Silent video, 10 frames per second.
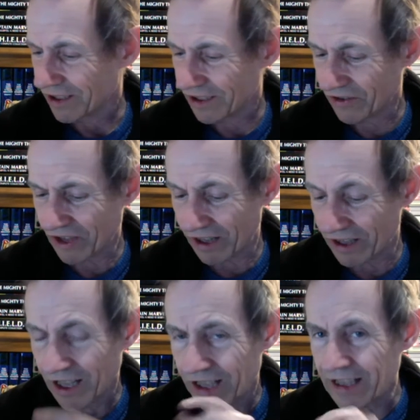this guy,
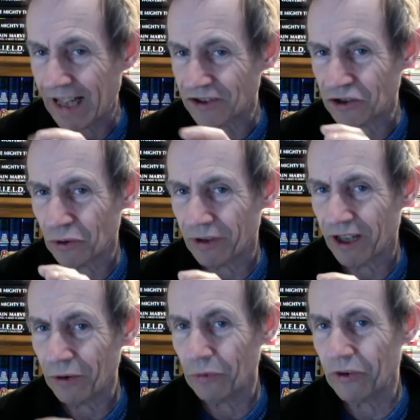and that
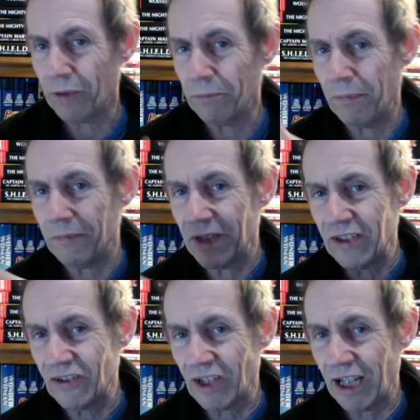storyline also
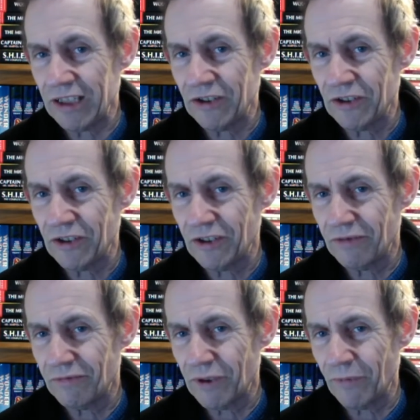is slightly
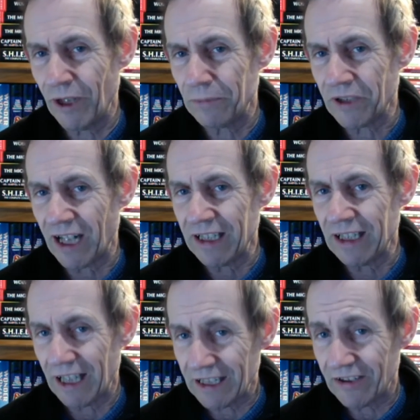developed again
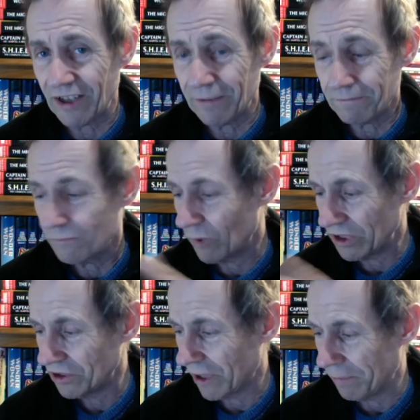later,
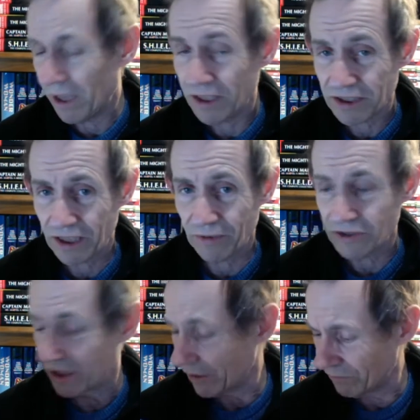once you get past it,
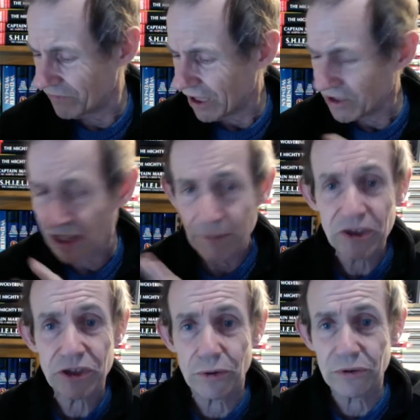obviously. Some are
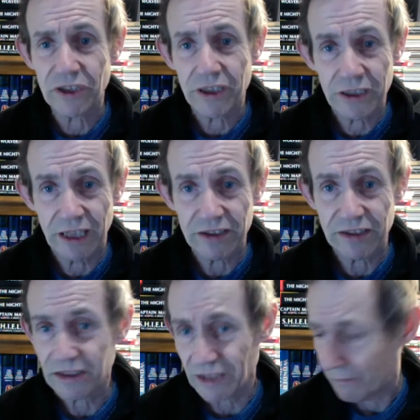shorter than
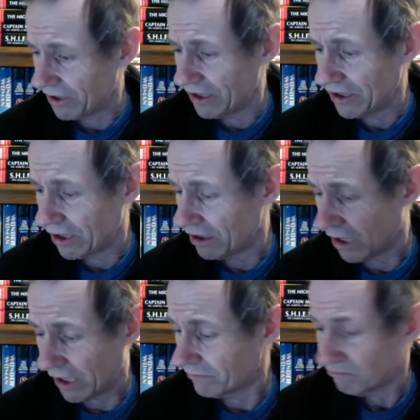others. Some of these are like